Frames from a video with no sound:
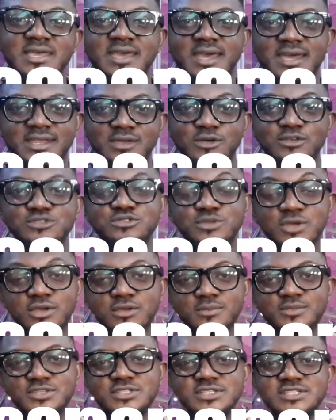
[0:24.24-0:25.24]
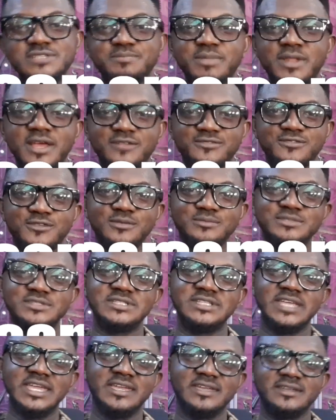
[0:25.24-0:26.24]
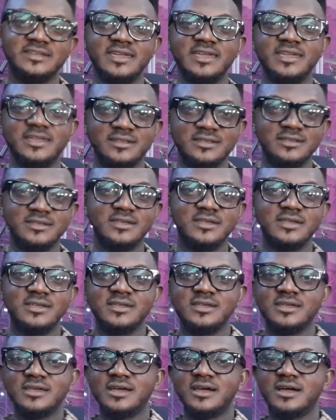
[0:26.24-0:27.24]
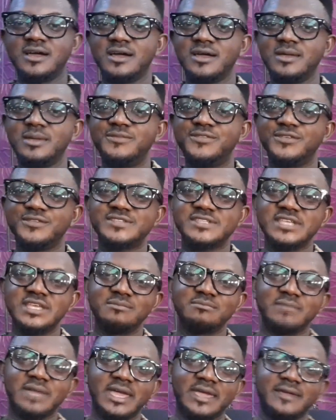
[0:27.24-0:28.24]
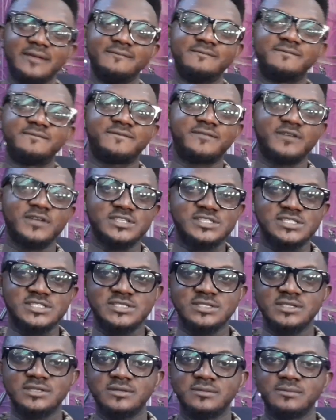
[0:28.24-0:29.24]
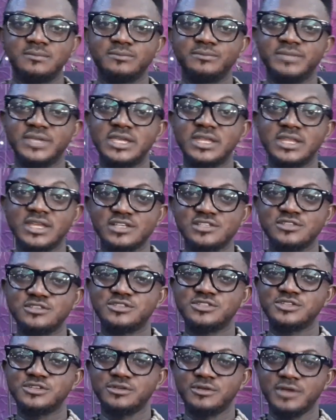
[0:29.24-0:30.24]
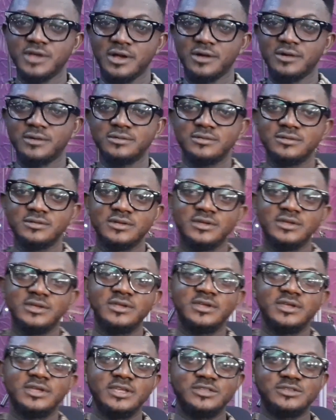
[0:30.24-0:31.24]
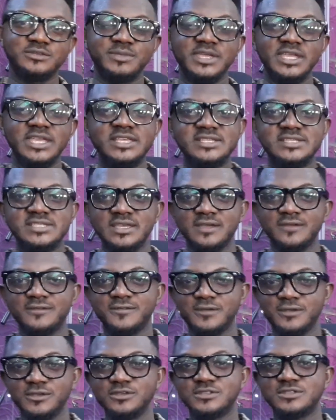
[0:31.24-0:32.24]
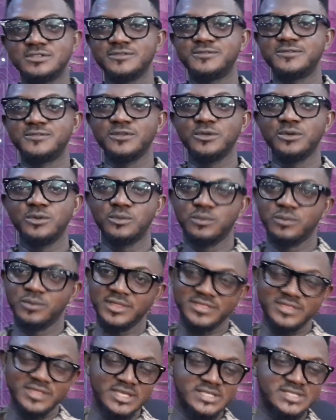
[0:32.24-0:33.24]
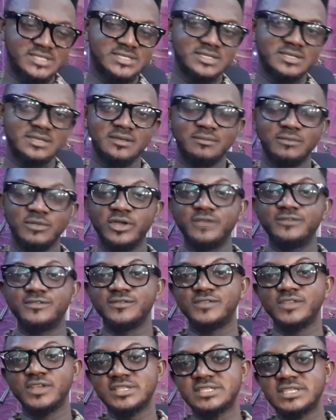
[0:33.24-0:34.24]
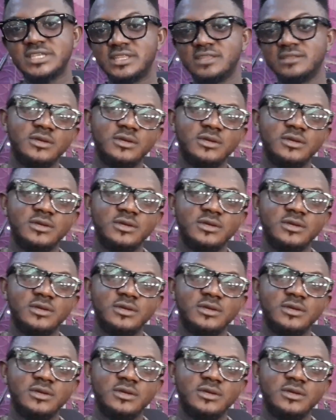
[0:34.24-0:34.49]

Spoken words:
and I want to welcome you to this platform today again. If you've seen my first beginner's tutorial, it will be easier for you to flow with this. But if you've not seen